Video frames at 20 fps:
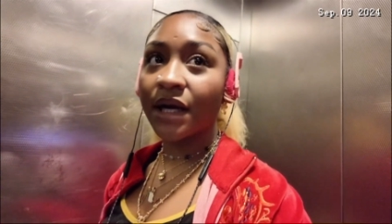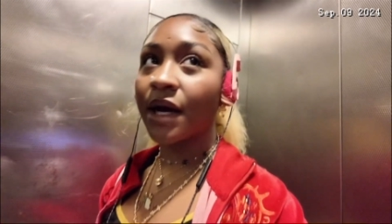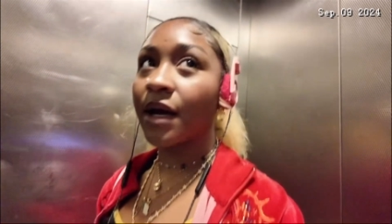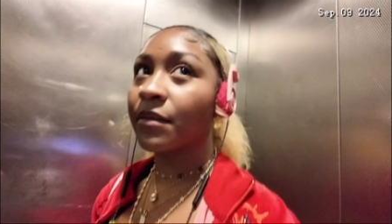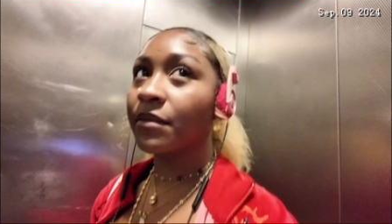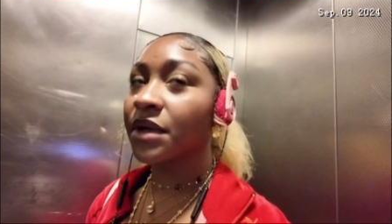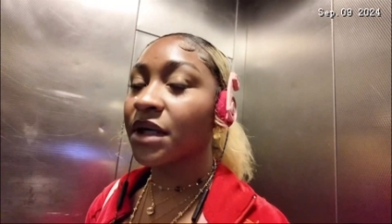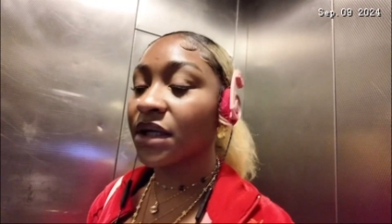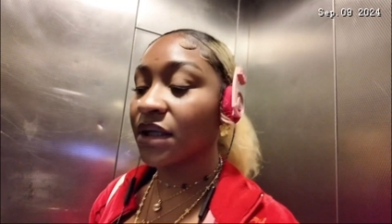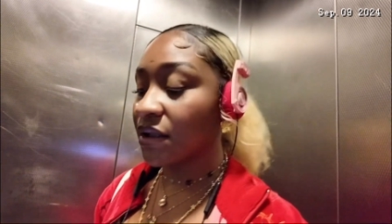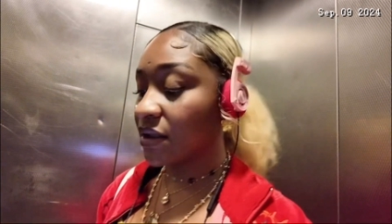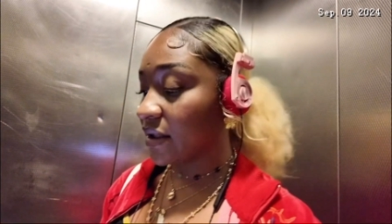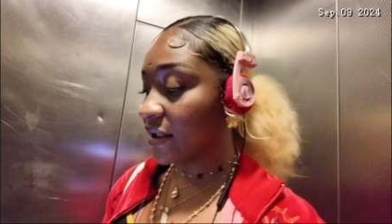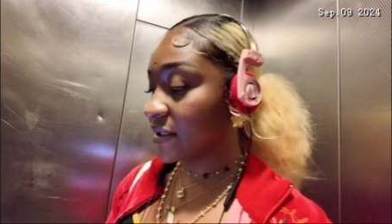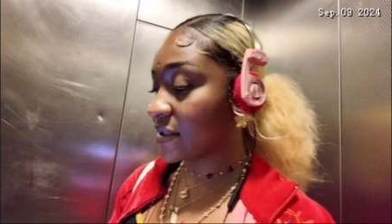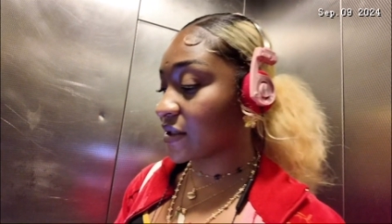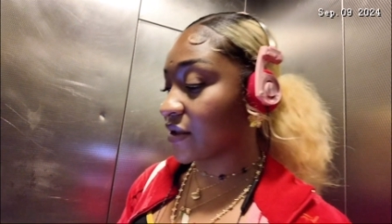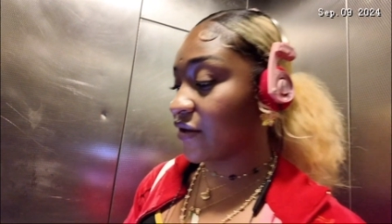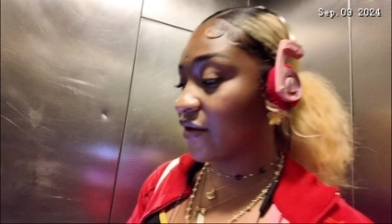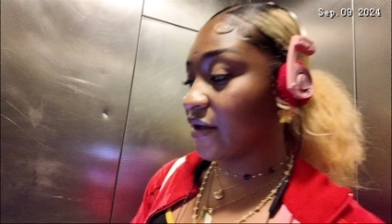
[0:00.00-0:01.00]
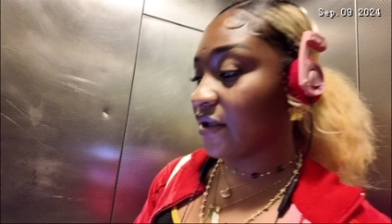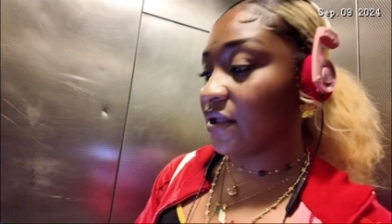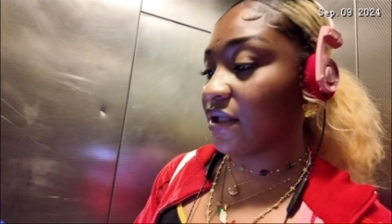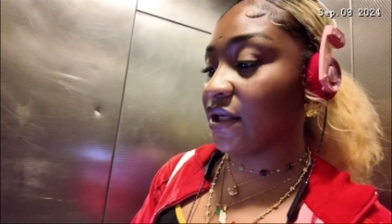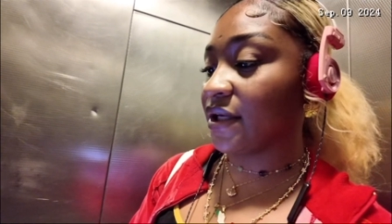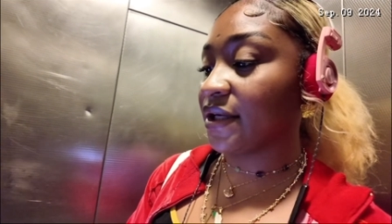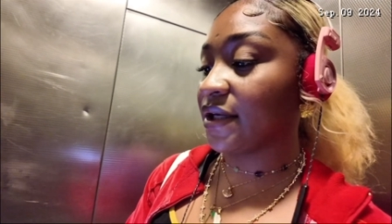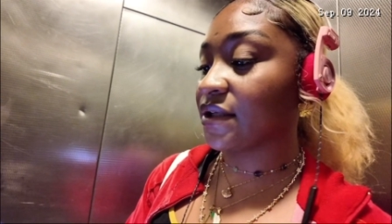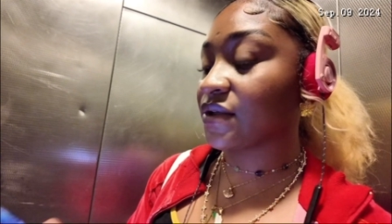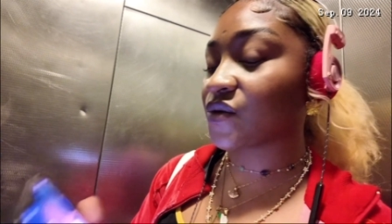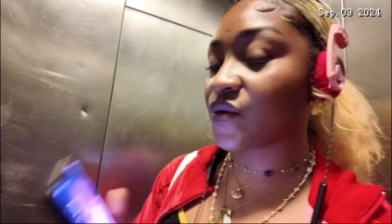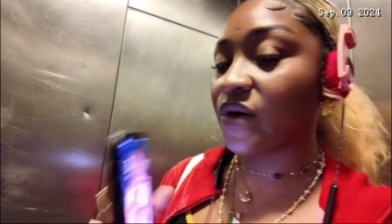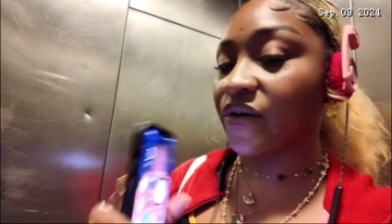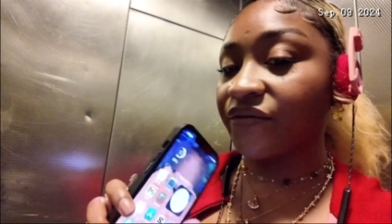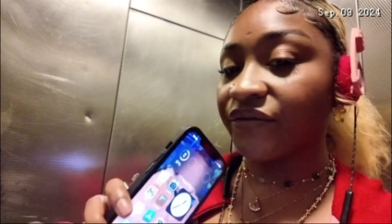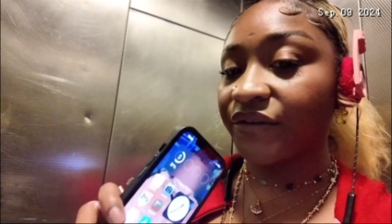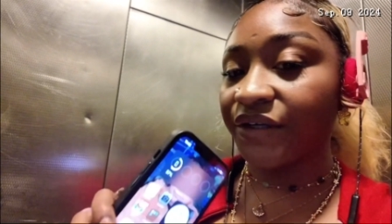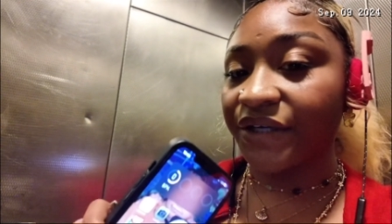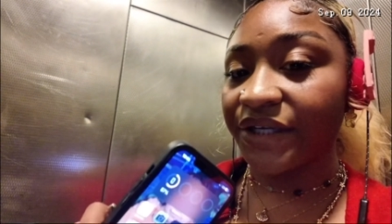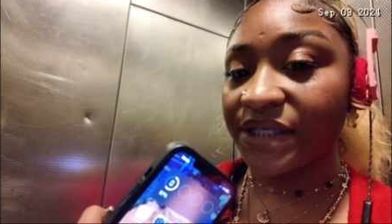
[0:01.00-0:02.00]
I'm gonna, it's currently
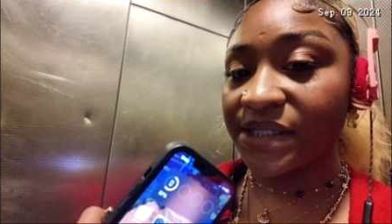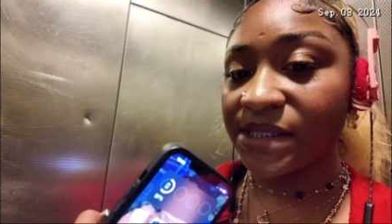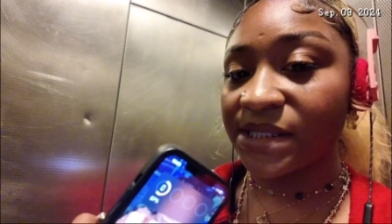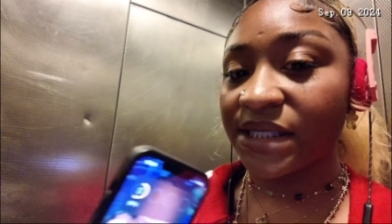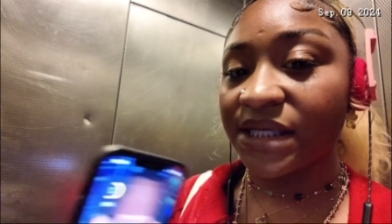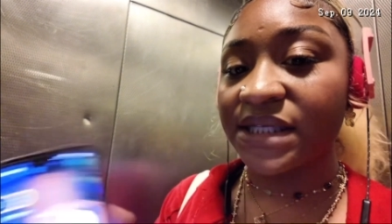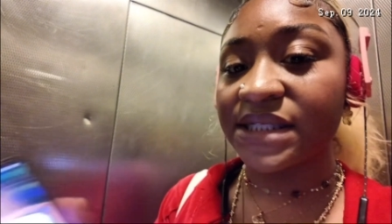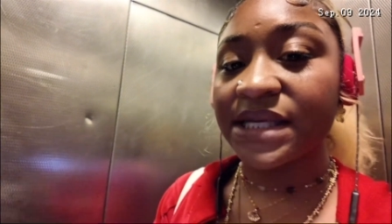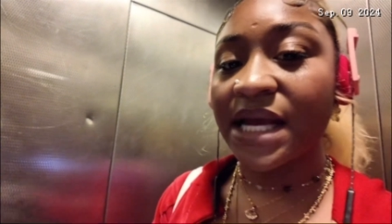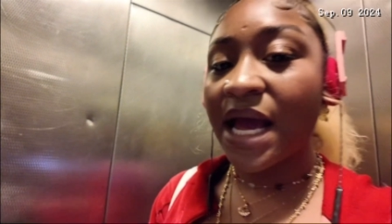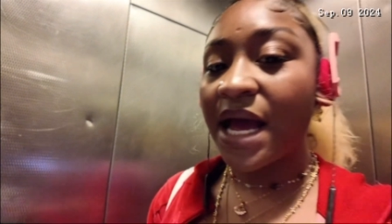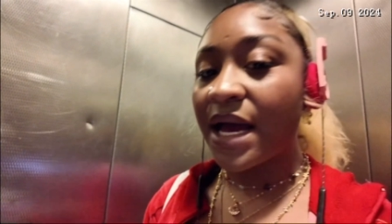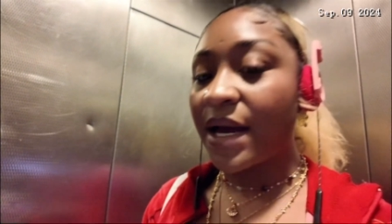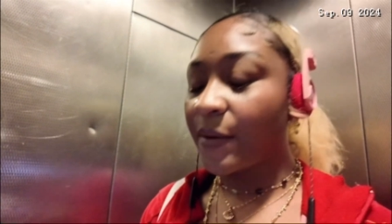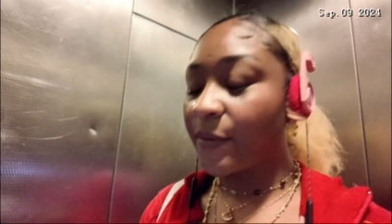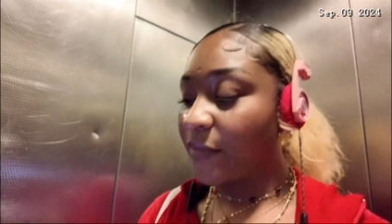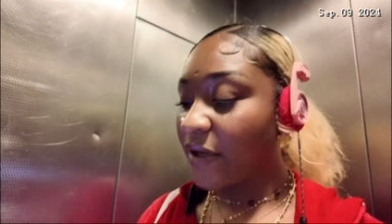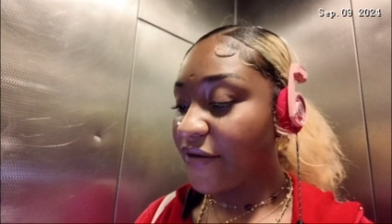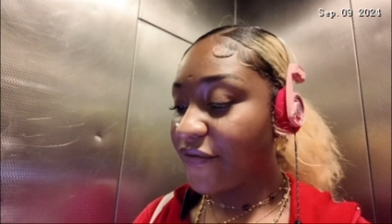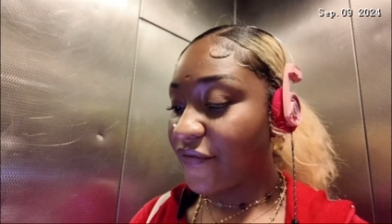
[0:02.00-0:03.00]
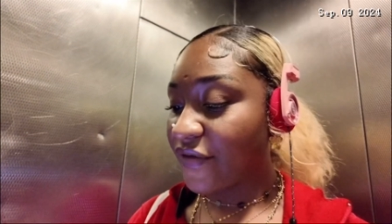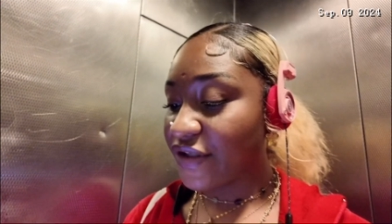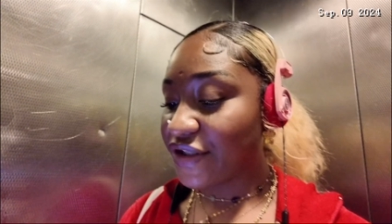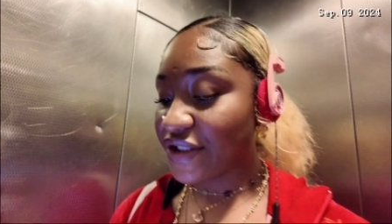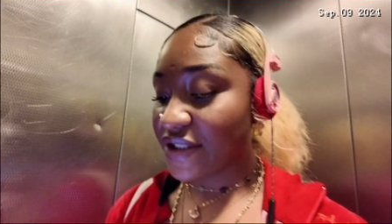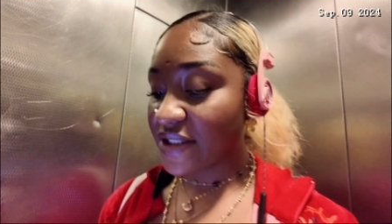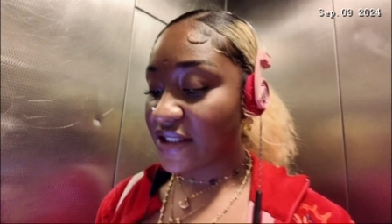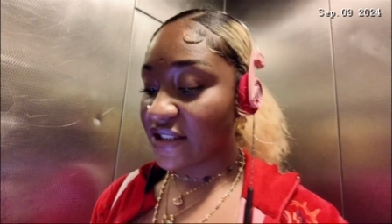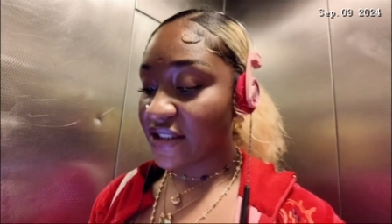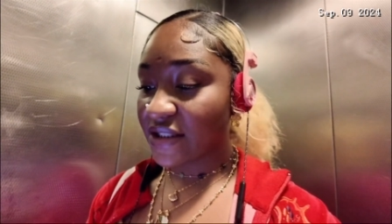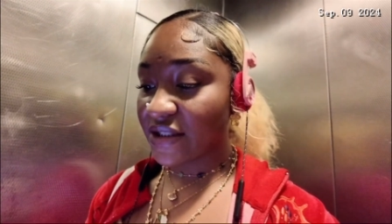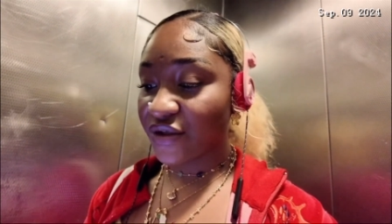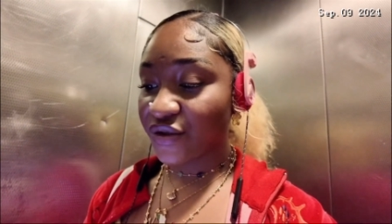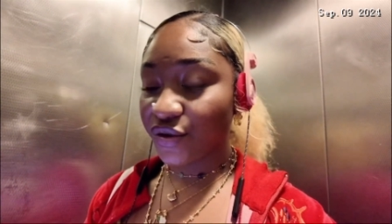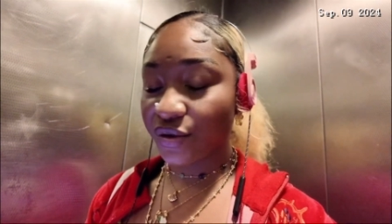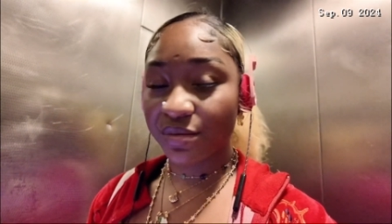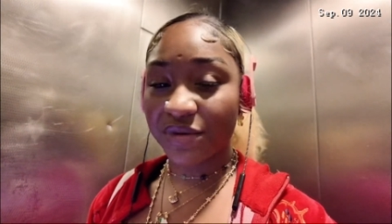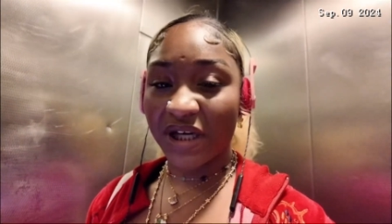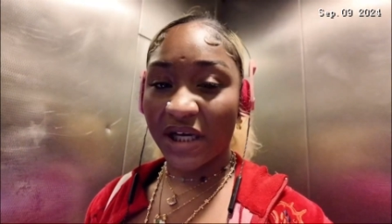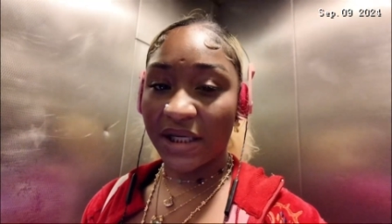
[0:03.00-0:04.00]
12.36. My friend just texted the
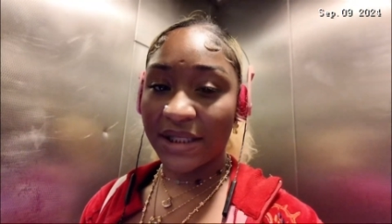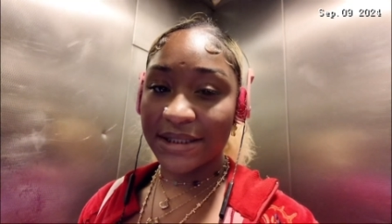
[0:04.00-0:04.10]
group chat.